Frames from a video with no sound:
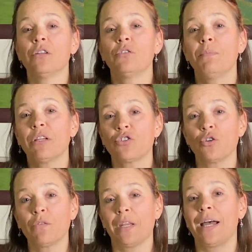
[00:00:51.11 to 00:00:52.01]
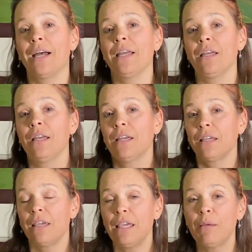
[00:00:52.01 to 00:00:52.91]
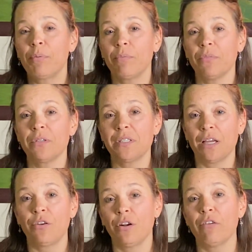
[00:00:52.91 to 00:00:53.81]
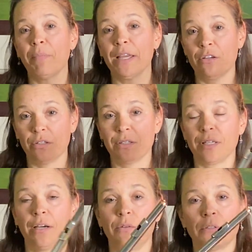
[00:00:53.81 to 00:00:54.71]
to make sure that I keep the standard of my good sound.